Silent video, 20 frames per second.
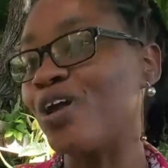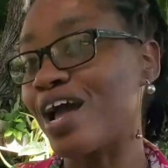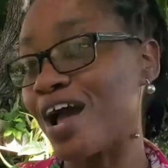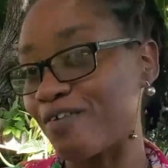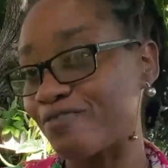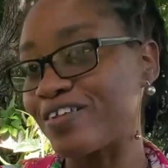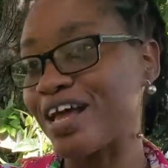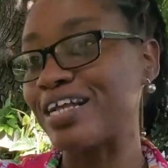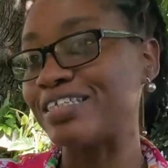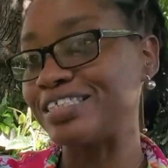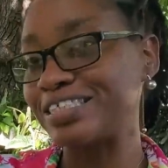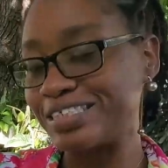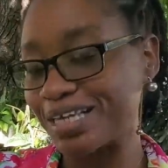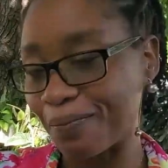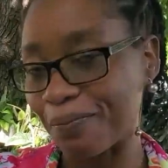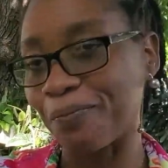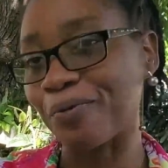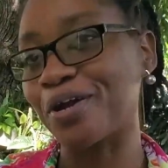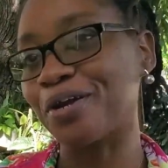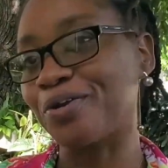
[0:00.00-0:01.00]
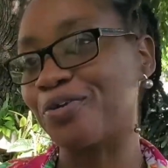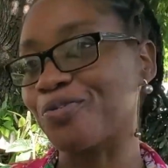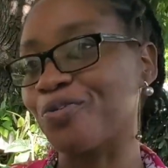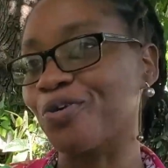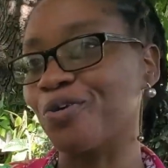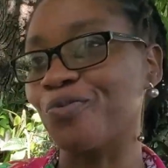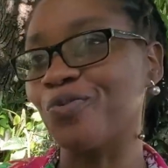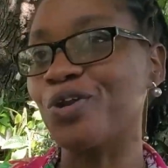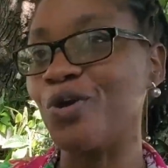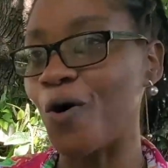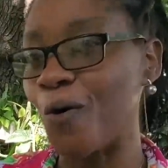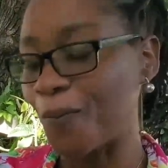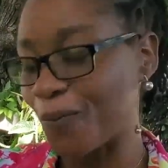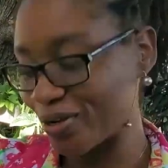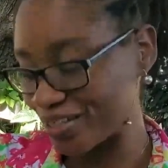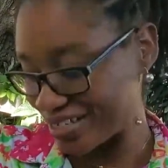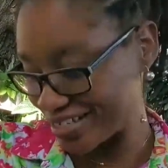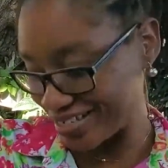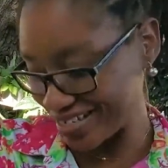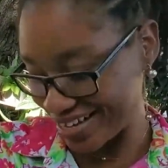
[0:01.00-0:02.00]
We have that separate though. We don't
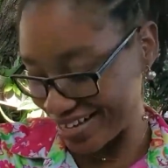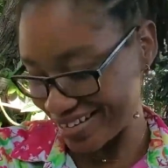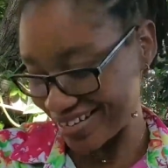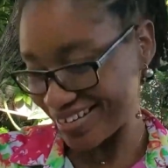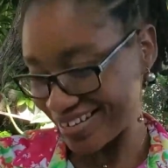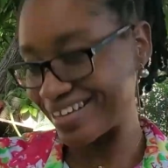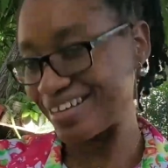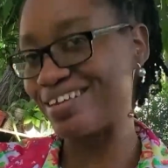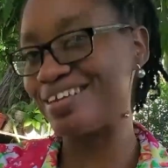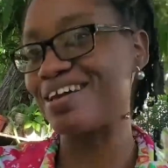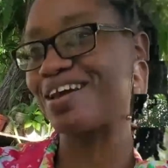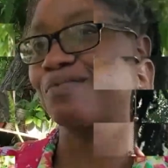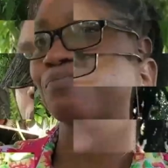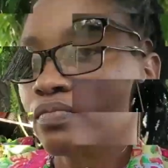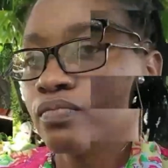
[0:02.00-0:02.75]
put it in the Guinea hen.